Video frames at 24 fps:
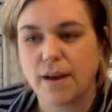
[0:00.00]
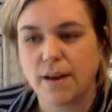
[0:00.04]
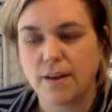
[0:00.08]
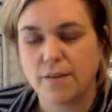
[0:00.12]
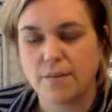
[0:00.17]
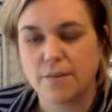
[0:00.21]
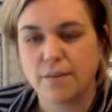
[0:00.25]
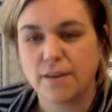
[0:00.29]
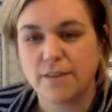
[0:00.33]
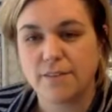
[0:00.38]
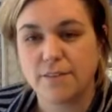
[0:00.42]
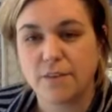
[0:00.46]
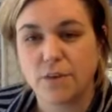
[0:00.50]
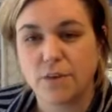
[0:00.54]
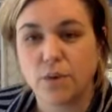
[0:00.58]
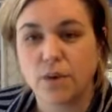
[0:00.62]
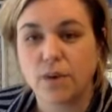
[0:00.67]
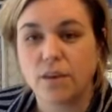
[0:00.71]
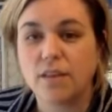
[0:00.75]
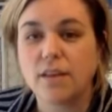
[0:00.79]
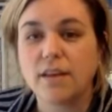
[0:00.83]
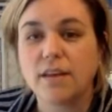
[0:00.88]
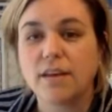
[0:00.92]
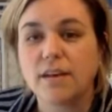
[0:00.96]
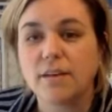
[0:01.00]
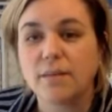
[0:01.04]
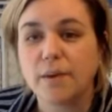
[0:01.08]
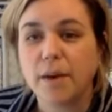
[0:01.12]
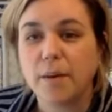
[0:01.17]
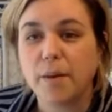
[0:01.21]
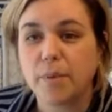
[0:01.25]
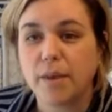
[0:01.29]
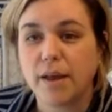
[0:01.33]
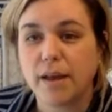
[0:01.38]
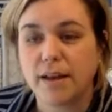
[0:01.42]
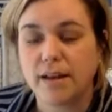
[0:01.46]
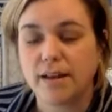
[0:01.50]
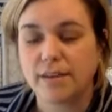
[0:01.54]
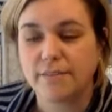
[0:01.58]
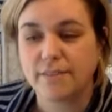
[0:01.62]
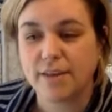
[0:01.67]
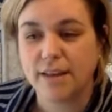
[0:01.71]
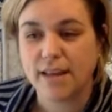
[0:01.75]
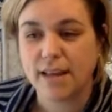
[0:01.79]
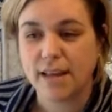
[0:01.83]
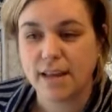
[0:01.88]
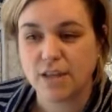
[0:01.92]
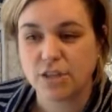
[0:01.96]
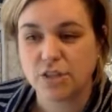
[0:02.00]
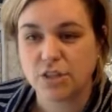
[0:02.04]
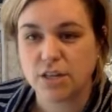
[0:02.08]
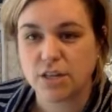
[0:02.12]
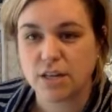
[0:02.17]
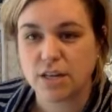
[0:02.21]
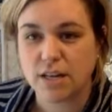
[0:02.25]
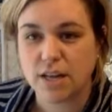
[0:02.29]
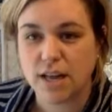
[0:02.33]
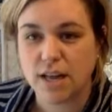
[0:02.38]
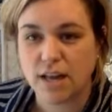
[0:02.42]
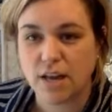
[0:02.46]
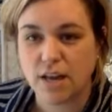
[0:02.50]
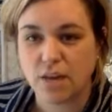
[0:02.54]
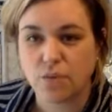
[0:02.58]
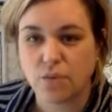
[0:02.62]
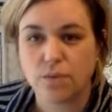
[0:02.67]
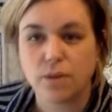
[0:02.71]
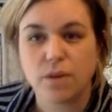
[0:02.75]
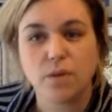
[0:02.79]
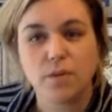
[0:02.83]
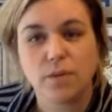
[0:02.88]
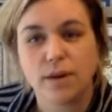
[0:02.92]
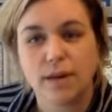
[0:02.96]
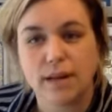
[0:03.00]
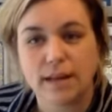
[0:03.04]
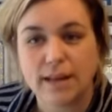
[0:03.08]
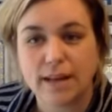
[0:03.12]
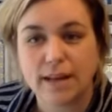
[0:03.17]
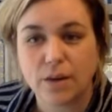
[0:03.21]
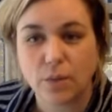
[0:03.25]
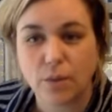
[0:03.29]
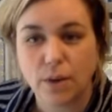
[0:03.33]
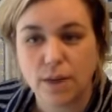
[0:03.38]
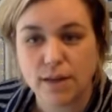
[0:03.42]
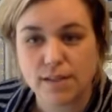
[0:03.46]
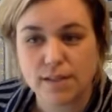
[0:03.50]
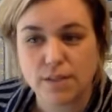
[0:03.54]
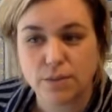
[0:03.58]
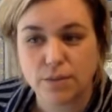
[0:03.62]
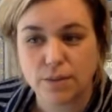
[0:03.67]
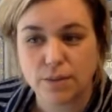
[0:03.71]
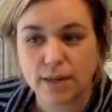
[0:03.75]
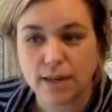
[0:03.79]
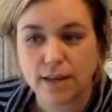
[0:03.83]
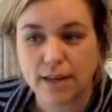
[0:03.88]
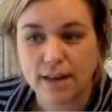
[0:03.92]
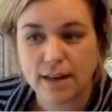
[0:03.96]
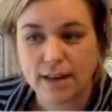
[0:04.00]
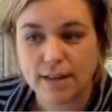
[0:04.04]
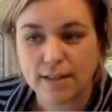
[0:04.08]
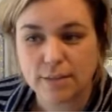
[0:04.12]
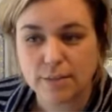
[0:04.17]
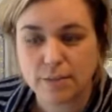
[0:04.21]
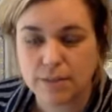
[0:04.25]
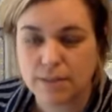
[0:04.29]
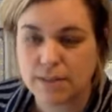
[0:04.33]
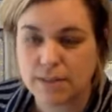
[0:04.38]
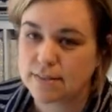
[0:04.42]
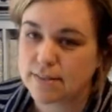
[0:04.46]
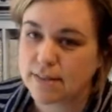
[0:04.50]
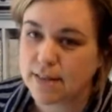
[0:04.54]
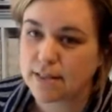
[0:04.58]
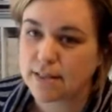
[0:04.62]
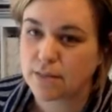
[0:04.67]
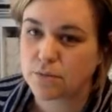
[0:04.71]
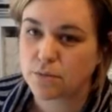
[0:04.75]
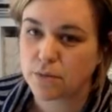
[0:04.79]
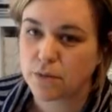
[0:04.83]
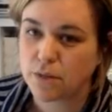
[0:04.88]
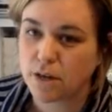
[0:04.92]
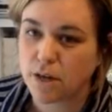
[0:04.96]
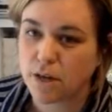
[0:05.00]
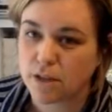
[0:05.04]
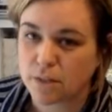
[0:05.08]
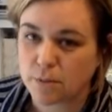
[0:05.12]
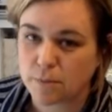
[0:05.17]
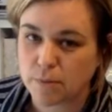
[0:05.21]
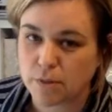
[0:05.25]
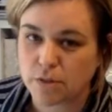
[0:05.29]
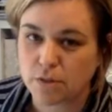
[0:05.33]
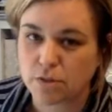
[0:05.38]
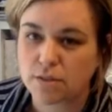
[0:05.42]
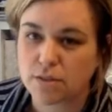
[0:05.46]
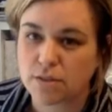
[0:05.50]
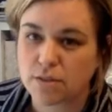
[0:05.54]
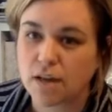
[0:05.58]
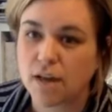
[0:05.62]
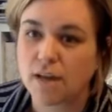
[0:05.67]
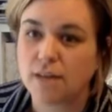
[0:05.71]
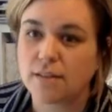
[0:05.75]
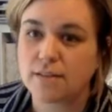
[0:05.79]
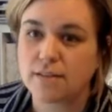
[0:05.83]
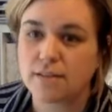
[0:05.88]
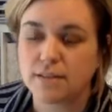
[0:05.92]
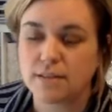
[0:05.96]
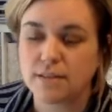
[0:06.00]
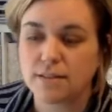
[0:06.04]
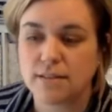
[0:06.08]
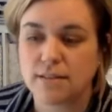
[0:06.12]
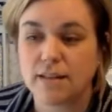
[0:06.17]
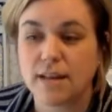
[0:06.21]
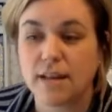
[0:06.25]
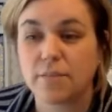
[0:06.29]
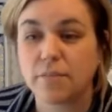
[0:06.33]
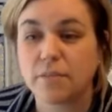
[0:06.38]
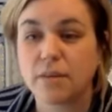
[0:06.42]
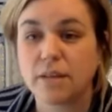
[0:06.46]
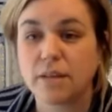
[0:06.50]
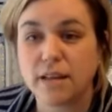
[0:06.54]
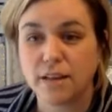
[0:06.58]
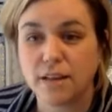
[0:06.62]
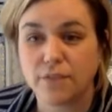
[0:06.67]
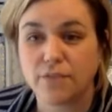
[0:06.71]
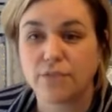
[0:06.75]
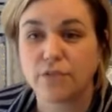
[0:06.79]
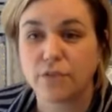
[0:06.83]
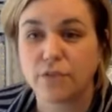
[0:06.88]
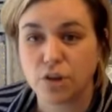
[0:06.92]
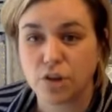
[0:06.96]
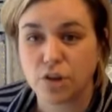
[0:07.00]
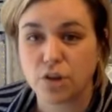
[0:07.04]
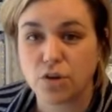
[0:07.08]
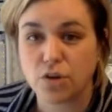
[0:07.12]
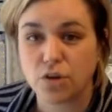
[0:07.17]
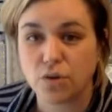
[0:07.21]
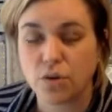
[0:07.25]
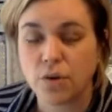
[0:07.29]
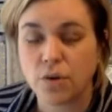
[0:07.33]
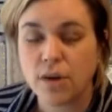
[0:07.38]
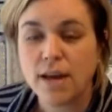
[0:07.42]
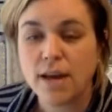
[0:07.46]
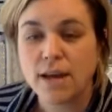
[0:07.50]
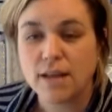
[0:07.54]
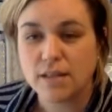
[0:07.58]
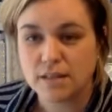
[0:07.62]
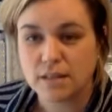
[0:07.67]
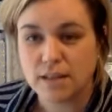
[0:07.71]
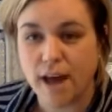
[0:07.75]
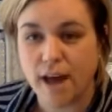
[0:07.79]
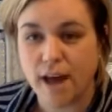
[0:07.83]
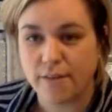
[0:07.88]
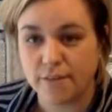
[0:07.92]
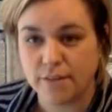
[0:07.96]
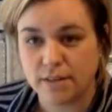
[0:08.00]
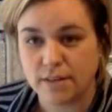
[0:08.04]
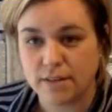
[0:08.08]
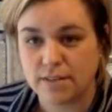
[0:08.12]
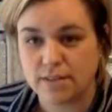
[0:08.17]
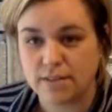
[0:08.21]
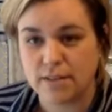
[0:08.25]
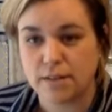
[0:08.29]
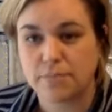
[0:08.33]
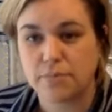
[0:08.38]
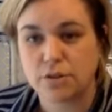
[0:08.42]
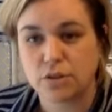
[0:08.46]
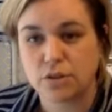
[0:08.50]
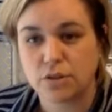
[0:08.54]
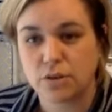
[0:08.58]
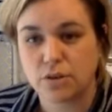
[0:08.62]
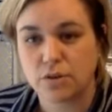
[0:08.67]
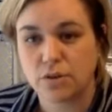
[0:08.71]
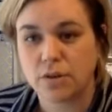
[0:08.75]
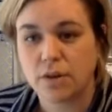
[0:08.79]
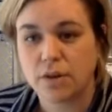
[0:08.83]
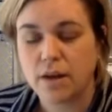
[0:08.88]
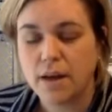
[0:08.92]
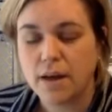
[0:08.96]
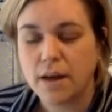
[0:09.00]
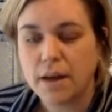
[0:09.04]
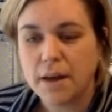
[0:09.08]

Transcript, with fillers: um, if you are thinking about planning a vacation and you really want to get away to reconnect, because that's really our special sauce, is enabling for you to have an exceptional